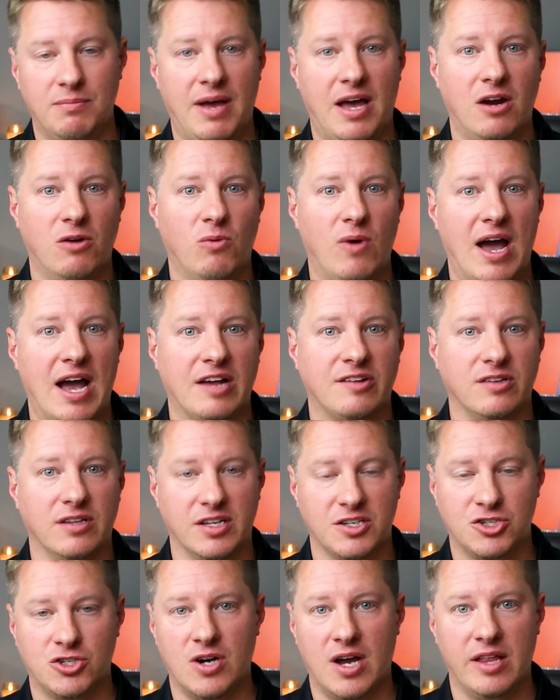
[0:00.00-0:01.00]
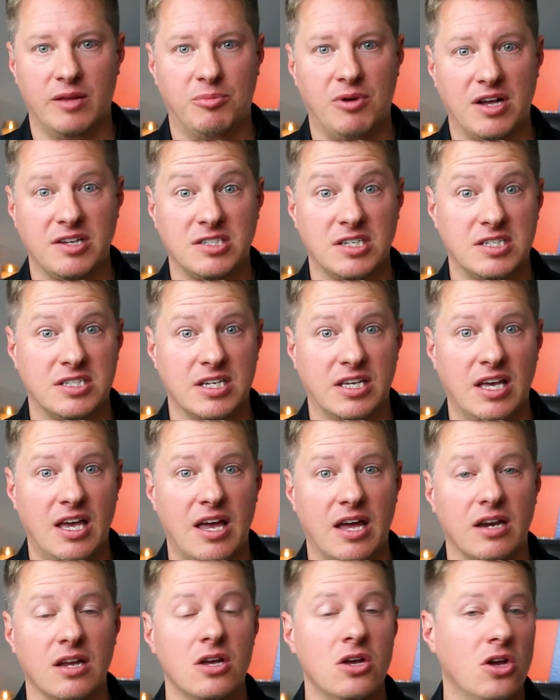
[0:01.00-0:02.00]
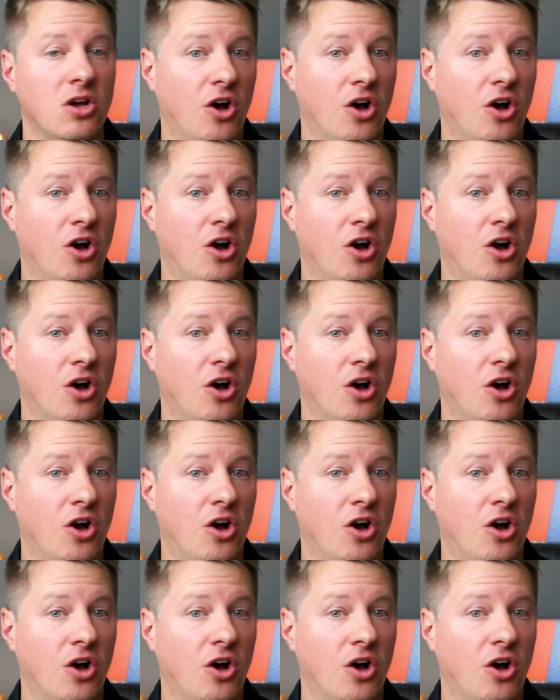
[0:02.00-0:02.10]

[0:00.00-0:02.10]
pound of wax and let's try the process again.